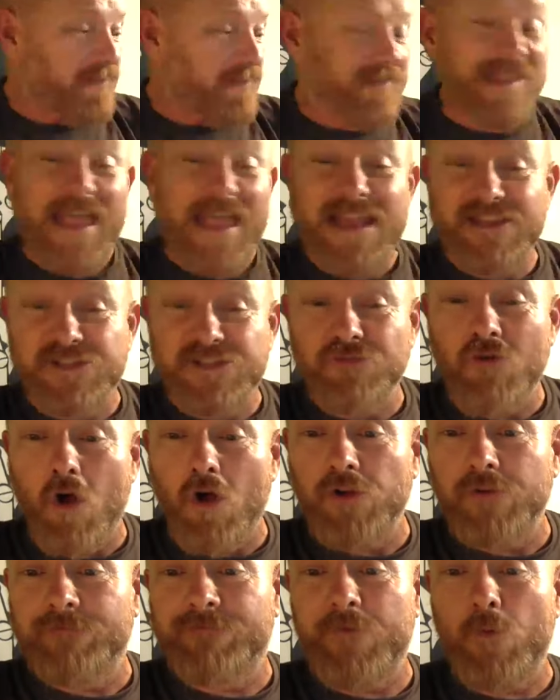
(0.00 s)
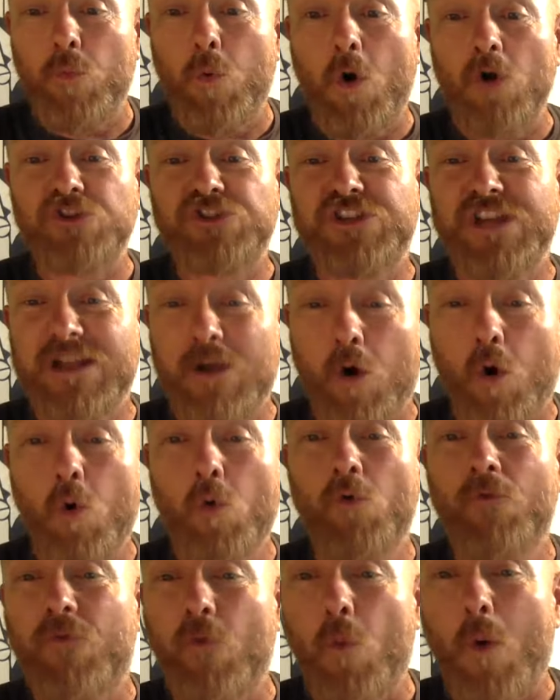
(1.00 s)
later on for watching
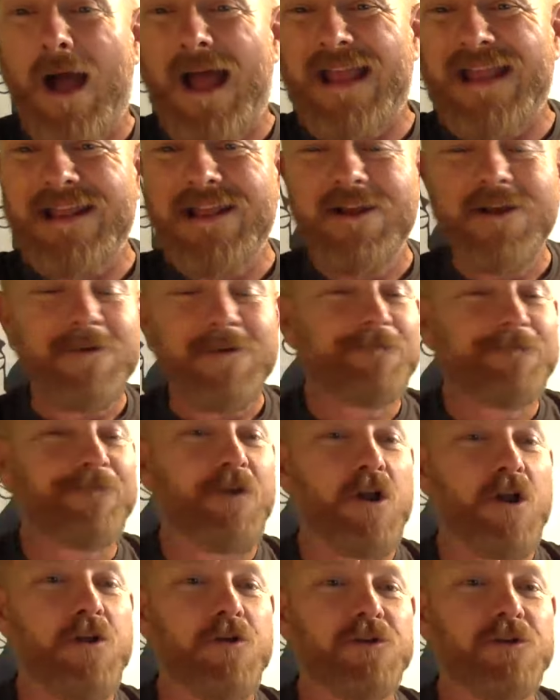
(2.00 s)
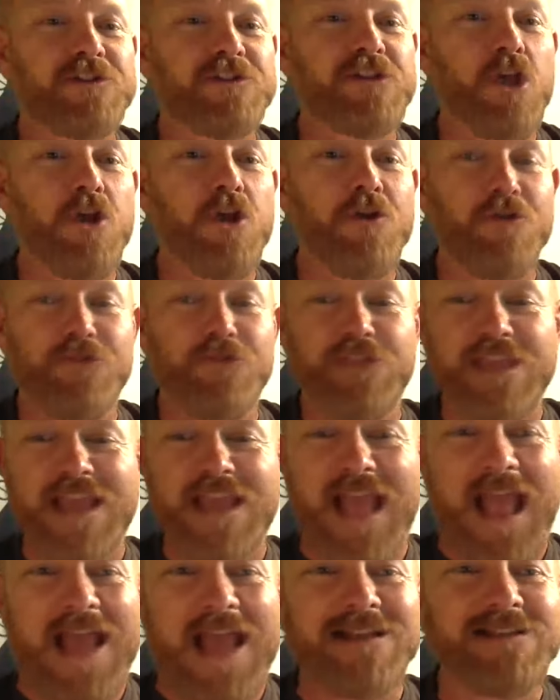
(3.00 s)
all the way through to
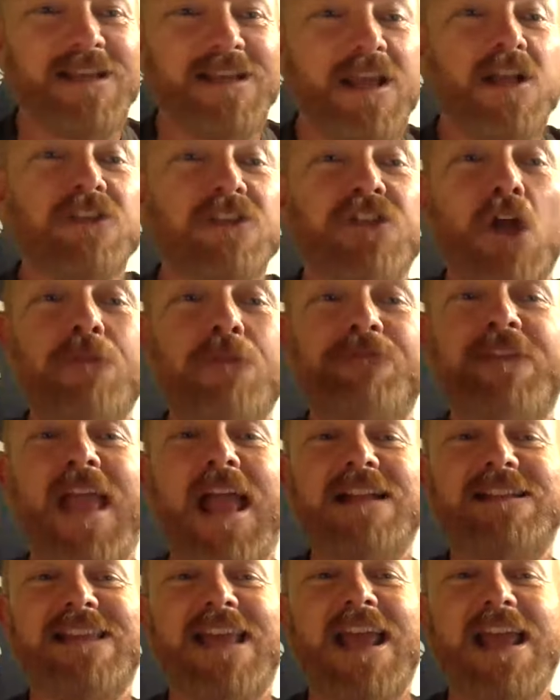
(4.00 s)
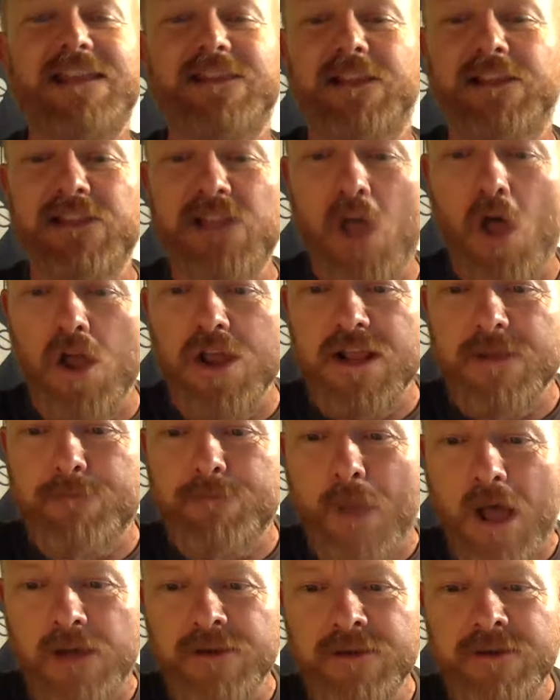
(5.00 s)
the end. Don't forget to hit the like
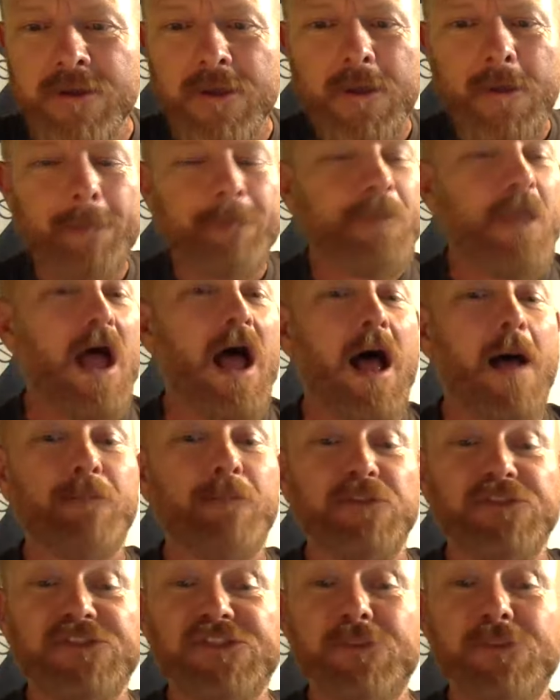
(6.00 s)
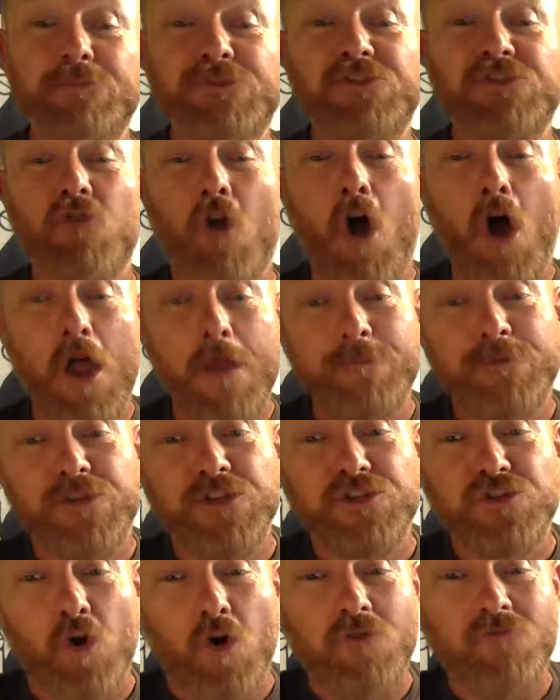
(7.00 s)
button. Subscribe to
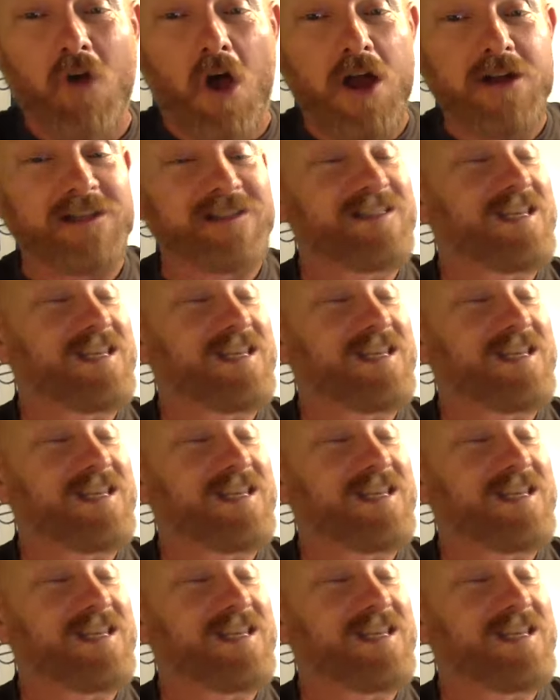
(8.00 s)
Joyrider